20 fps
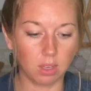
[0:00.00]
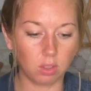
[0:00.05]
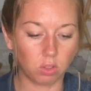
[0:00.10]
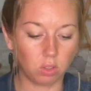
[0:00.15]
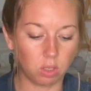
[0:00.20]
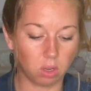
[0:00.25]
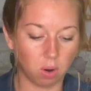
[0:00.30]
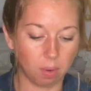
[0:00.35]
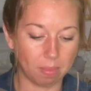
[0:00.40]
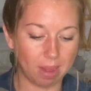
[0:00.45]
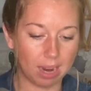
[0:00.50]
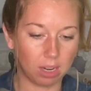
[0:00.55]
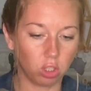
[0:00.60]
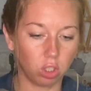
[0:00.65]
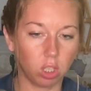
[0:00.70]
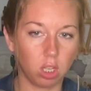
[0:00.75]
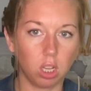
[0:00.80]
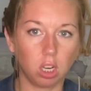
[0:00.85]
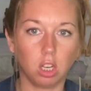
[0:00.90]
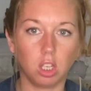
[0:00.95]
So I'm
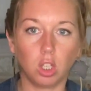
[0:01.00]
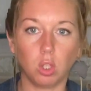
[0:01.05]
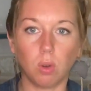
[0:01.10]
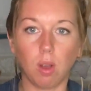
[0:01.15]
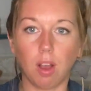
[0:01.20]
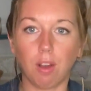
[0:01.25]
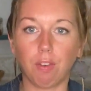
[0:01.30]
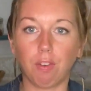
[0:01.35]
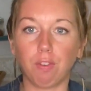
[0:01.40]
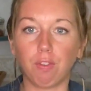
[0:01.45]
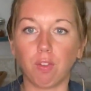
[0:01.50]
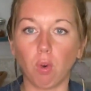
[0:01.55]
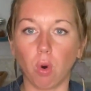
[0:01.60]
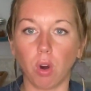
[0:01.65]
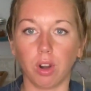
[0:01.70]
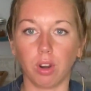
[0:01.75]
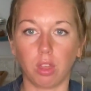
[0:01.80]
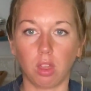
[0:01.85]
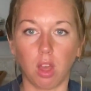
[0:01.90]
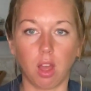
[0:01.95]
actually going to do
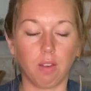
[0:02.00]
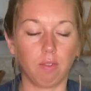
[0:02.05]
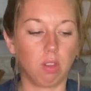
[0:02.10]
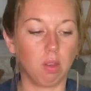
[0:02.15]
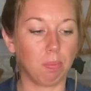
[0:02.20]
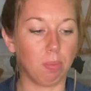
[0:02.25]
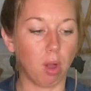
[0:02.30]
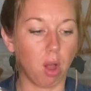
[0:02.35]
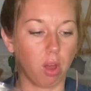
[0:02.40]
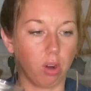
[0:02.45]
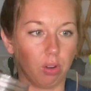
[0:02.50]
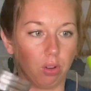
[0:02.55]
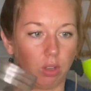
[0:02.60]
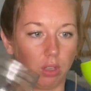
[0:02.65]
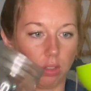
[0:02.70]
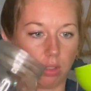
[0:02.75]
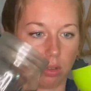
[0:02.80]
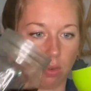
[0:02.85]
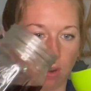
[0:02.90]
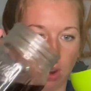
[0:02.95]
1/4 of the bottle
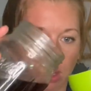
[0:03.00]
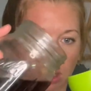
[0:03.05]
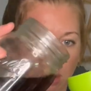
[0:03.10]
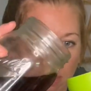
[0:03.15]
is going to